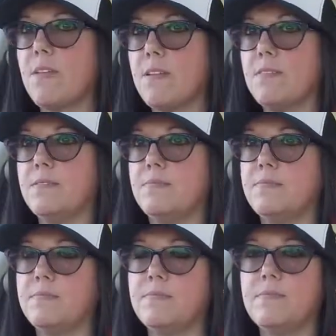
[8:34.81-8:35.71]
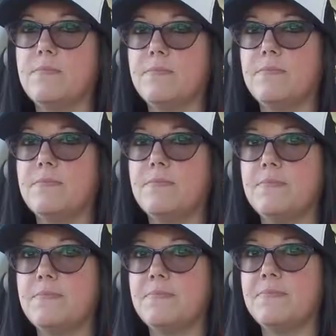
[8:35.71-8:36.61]

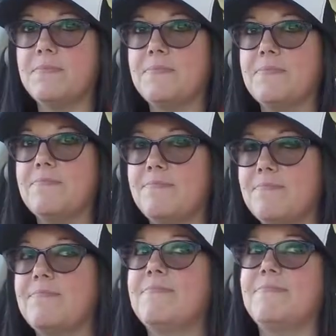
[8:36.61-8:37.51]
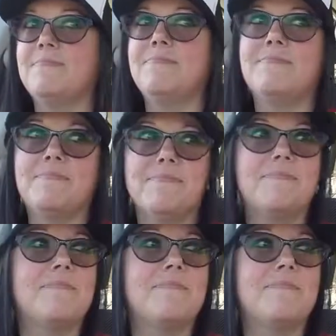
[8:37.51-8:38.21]
No words are spoken by the person on screen.